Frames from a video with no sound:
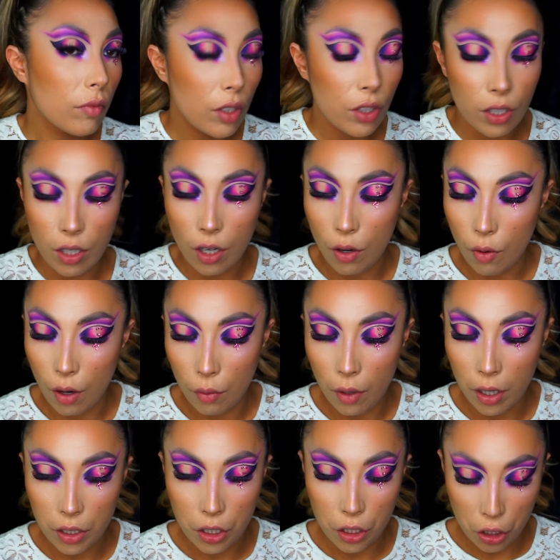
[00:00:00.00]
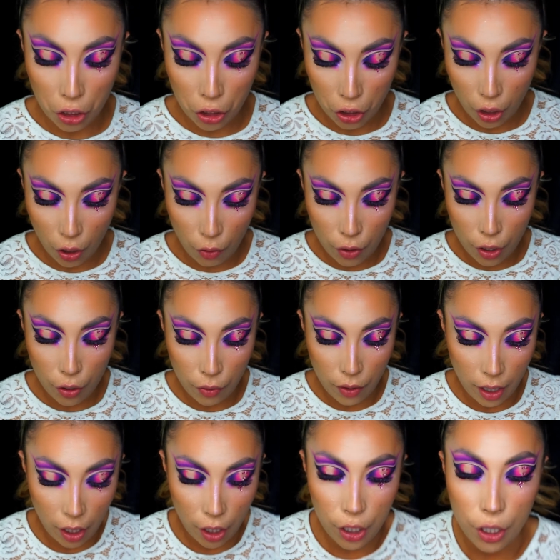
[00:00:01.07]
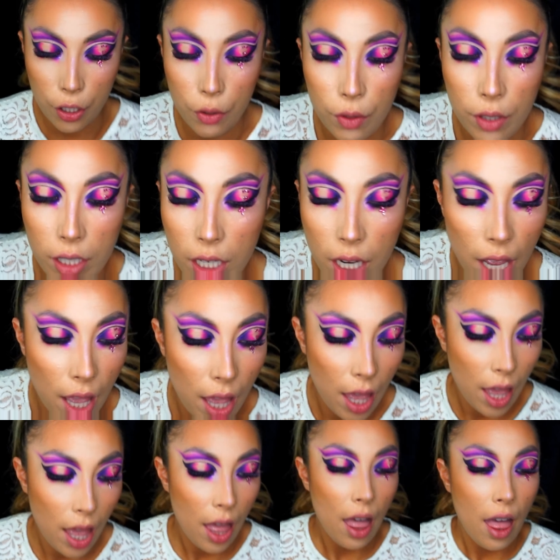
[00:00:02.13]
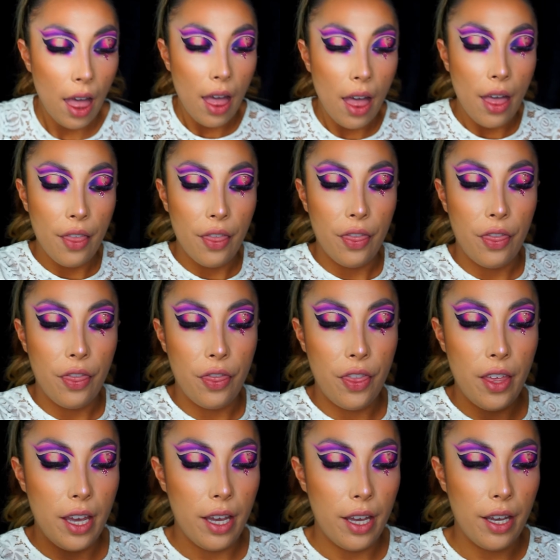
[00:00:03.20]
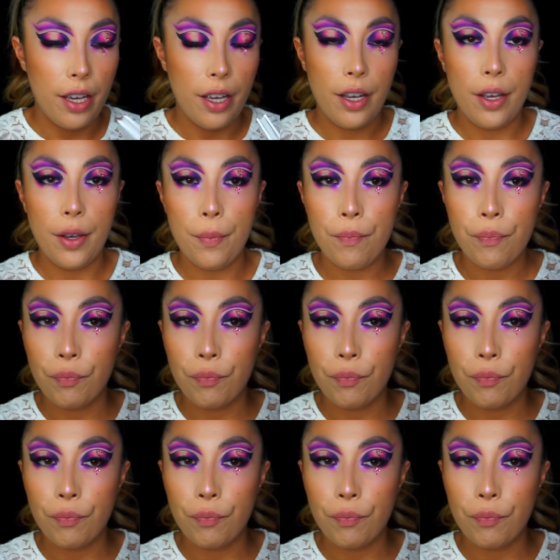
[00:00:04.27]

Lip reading: So I wanted to show you that I used the